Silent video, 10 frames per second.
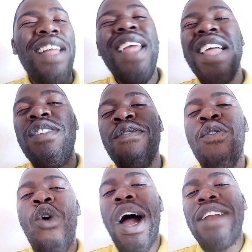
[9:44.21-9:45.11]
that's
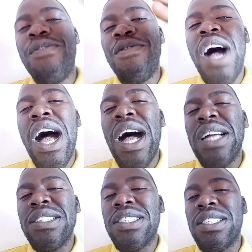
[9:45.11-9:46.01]
for
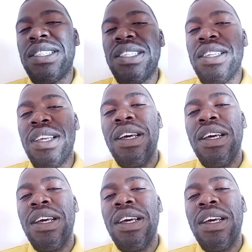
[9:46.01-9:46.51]
advanced